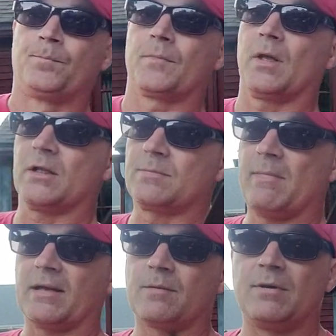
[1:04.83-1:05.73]
it's
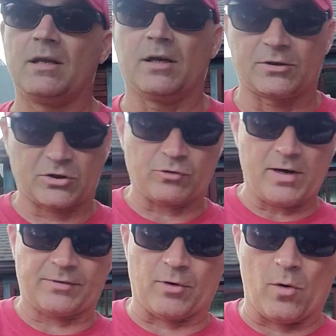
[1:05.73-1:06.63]
meant to be a
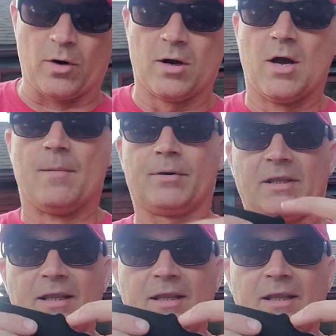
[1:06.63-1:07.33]
straight thrower, but then they